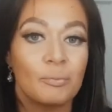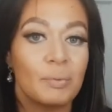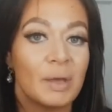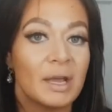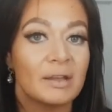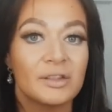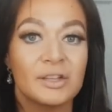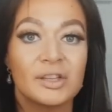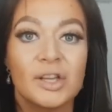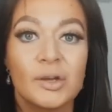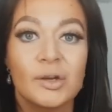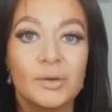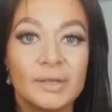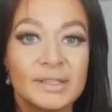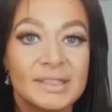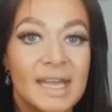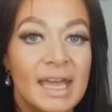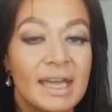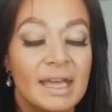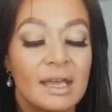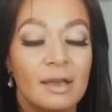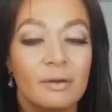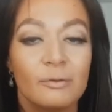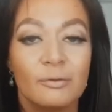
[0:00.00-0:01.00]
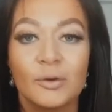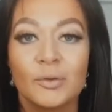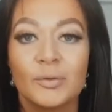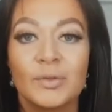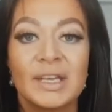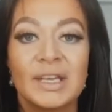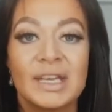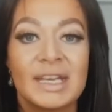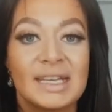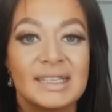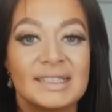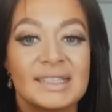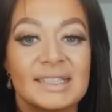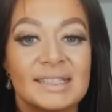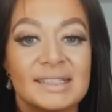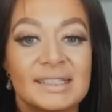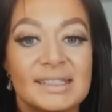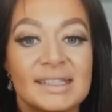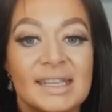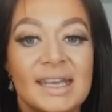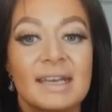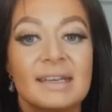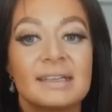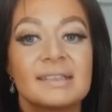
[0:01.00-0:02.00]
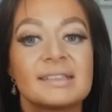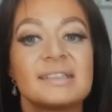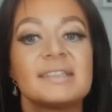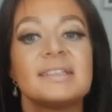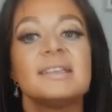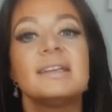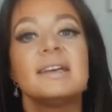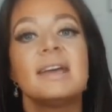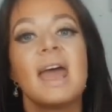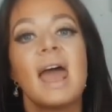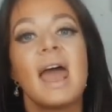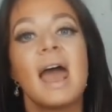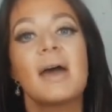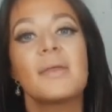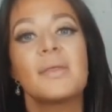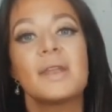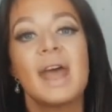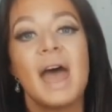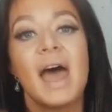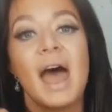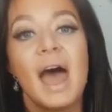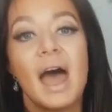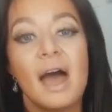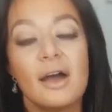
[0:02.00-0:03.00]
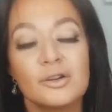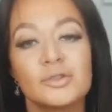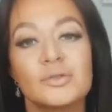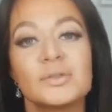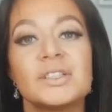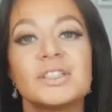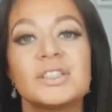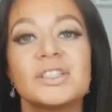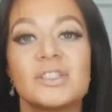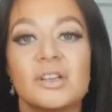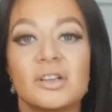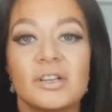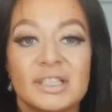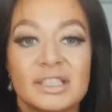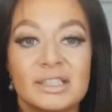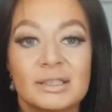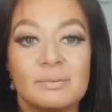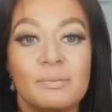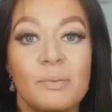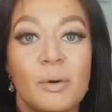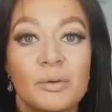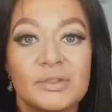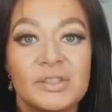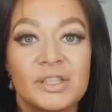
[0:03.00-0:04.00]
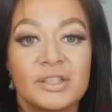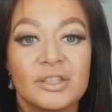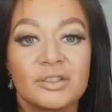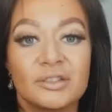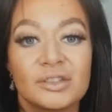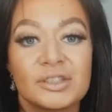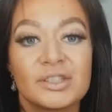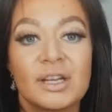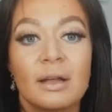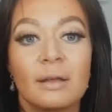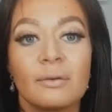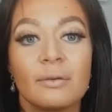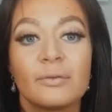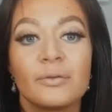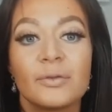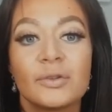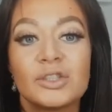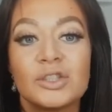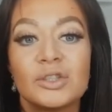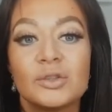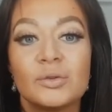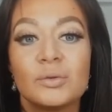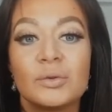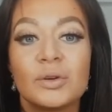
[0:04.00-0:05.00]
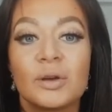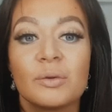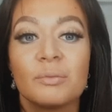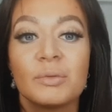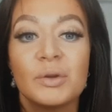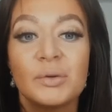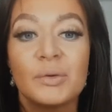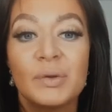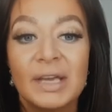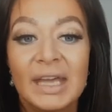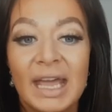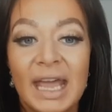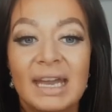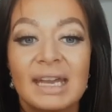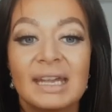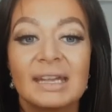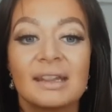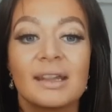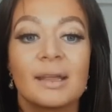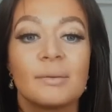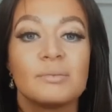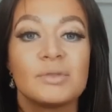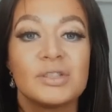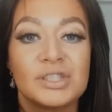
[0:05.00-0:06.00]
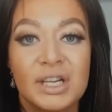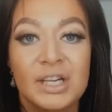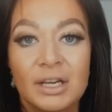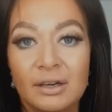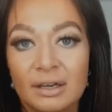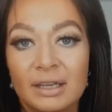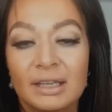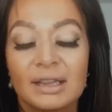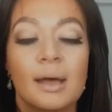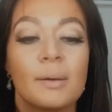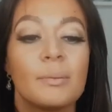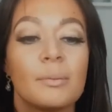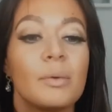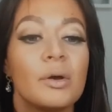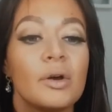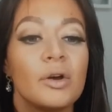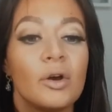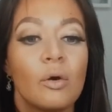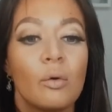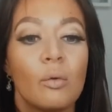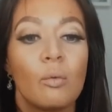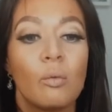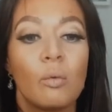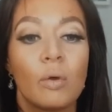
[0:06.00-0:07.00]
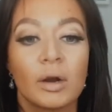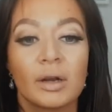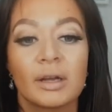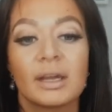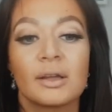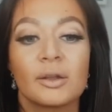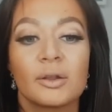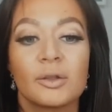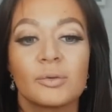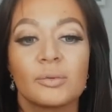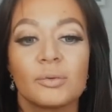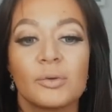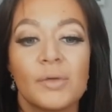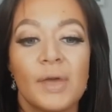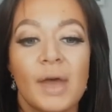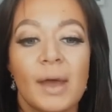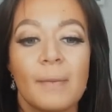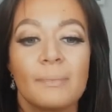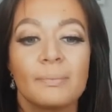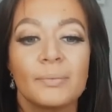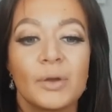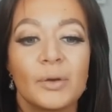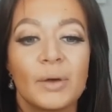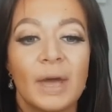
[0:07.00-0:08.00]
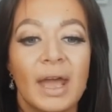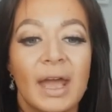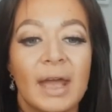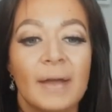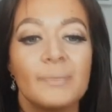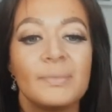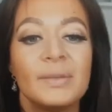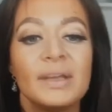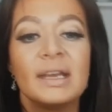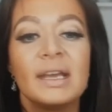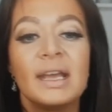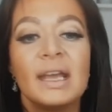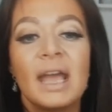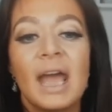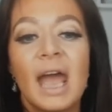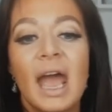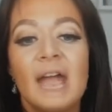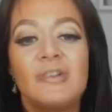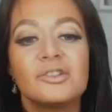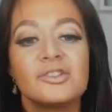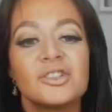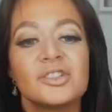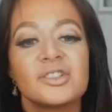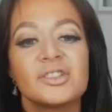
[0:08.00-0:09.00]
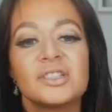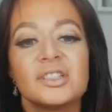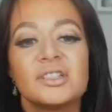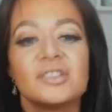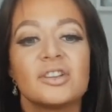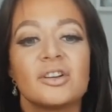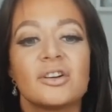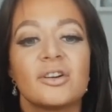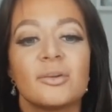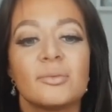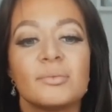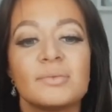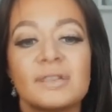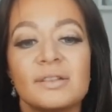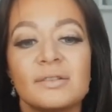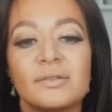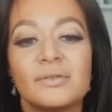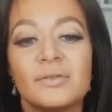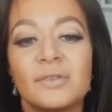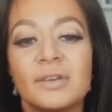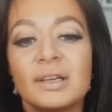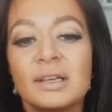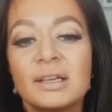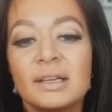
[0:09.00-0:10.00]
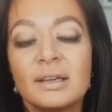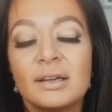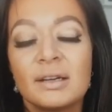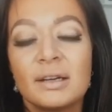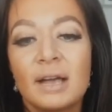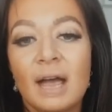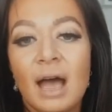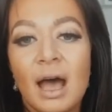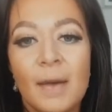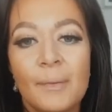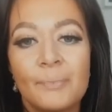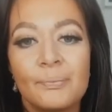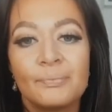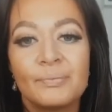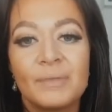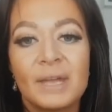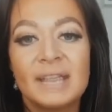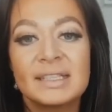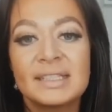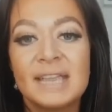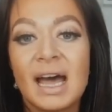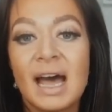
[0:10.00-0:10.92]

pick the lowest hanging fruit, the easiest things, and then actually start exposing yourself to communicating them, sharing them, working through them. Okay. And just in terms of a